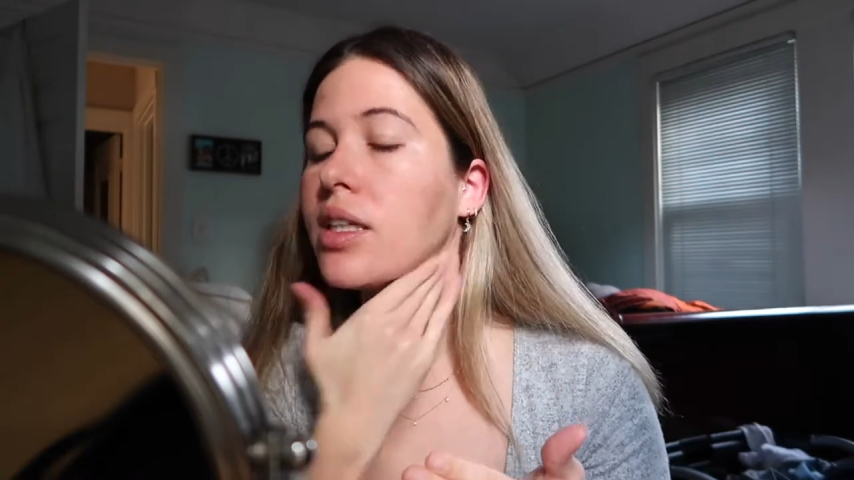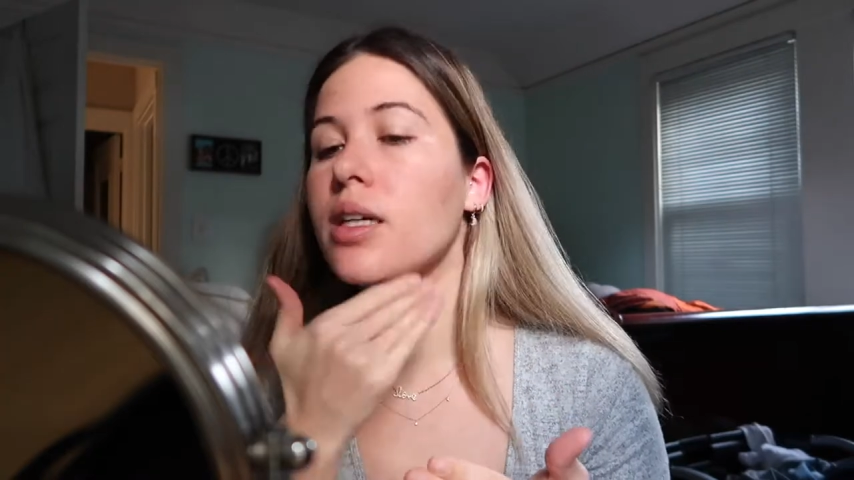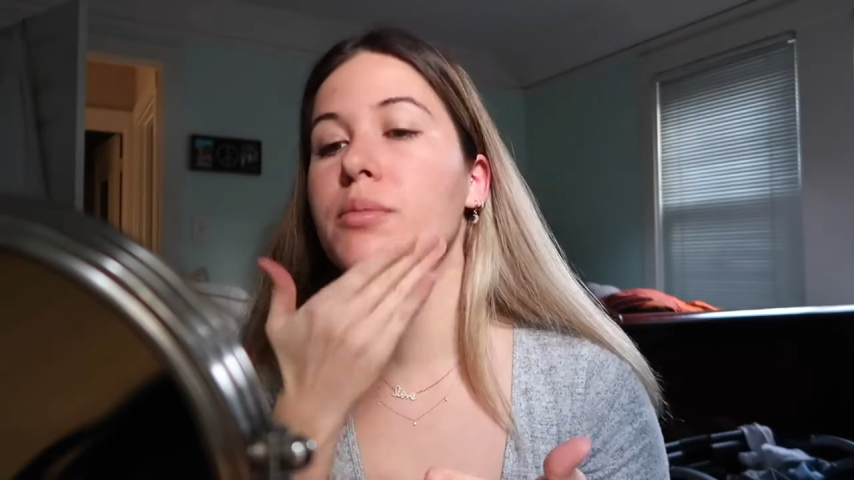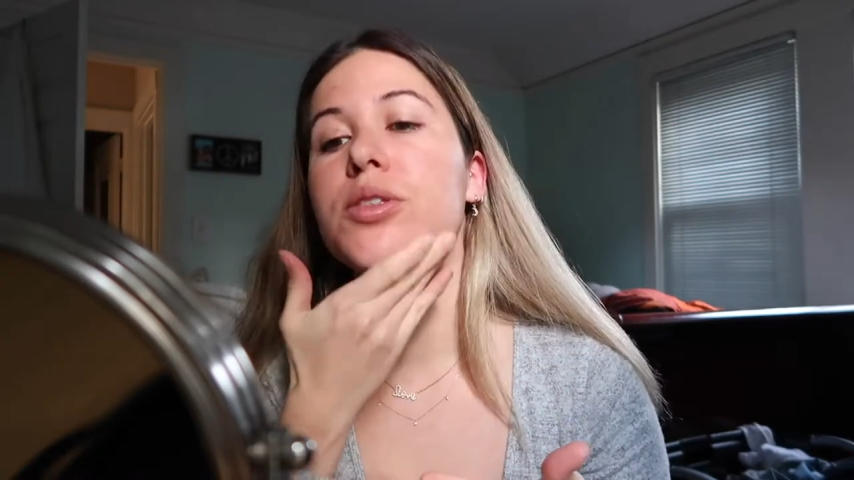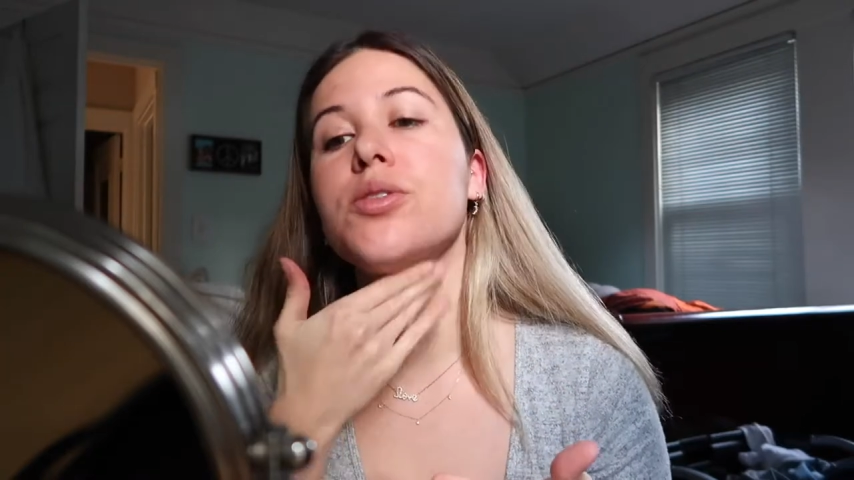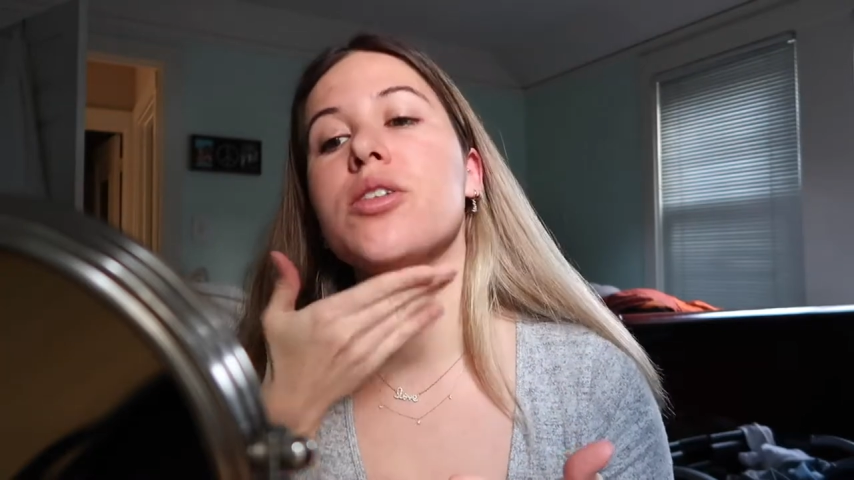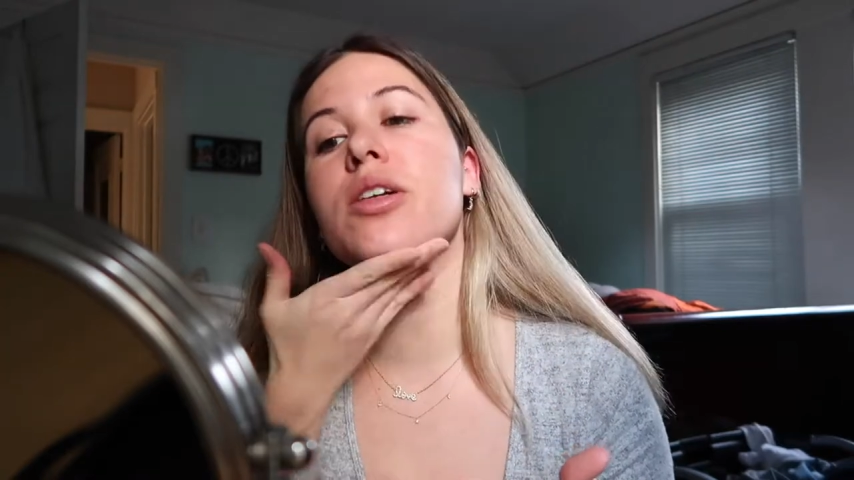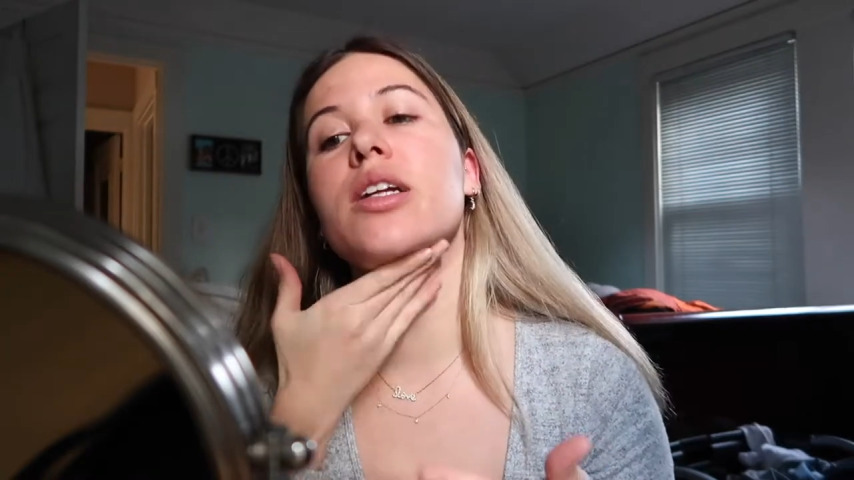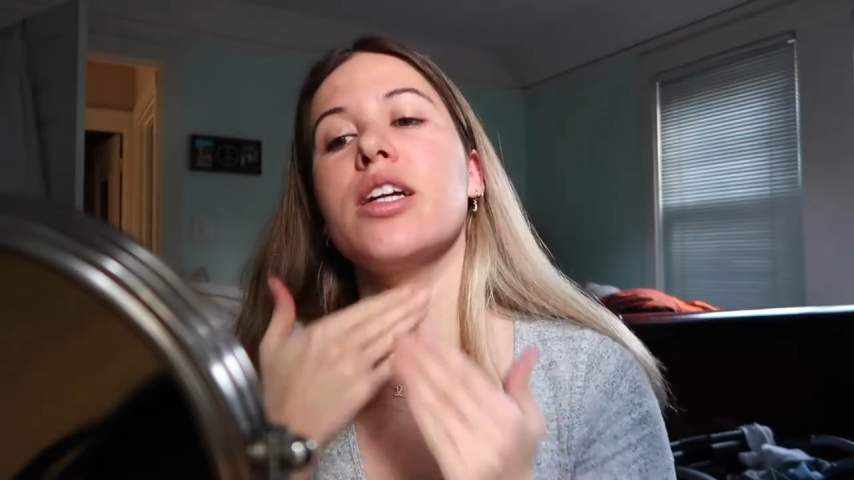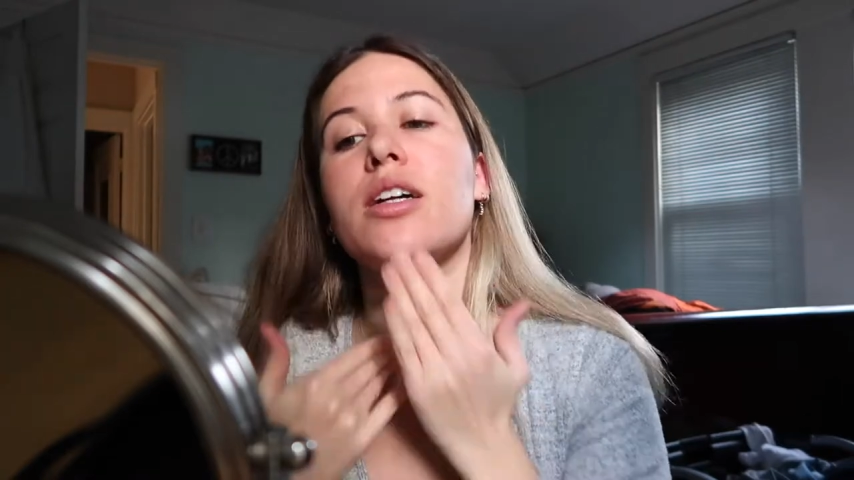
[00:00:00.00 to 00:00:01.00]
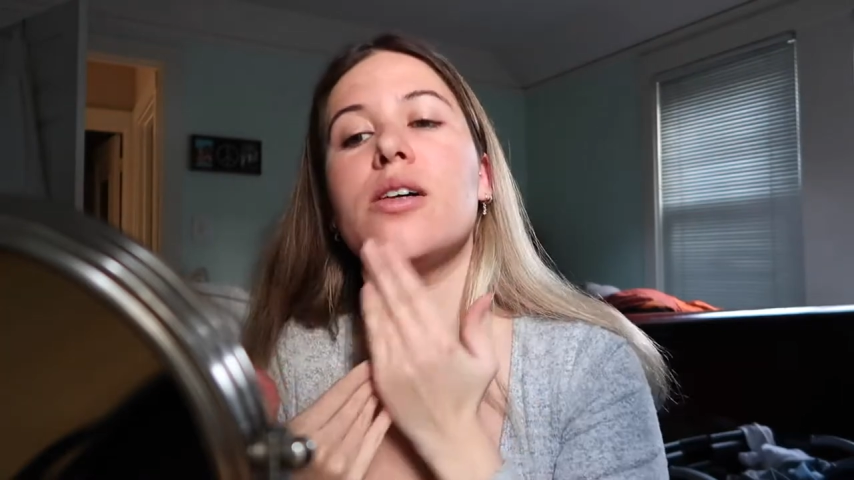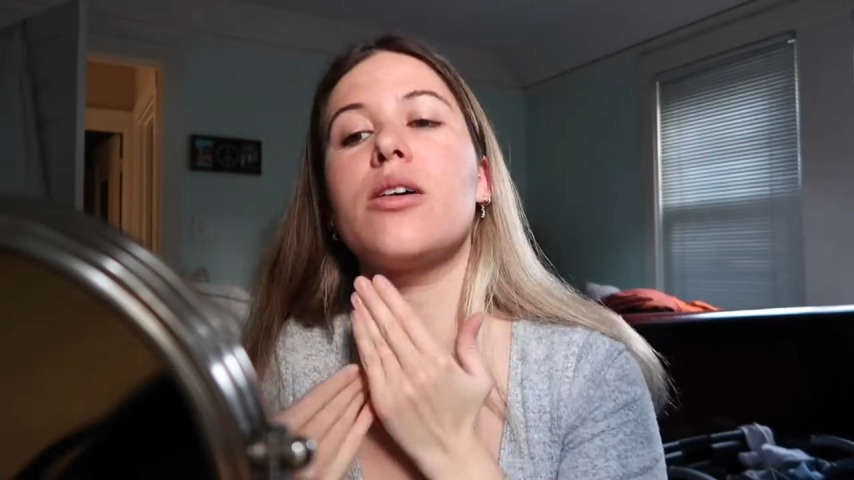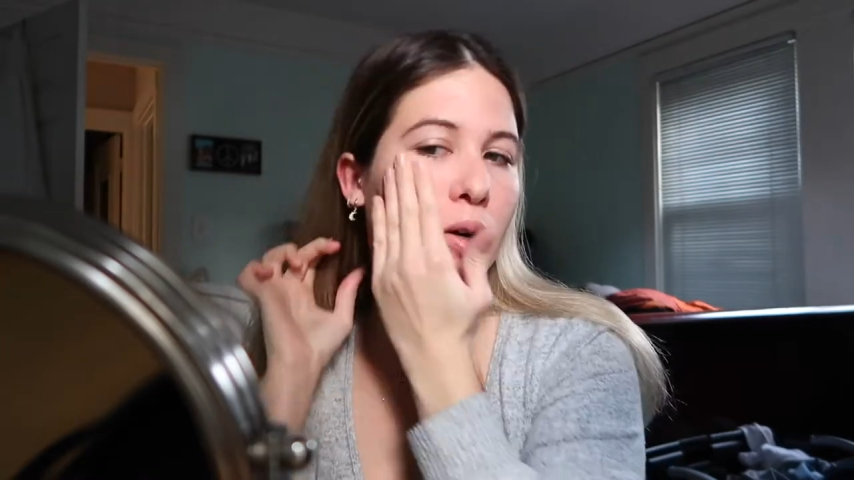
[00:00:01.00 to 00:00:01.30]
that I'm doing right now.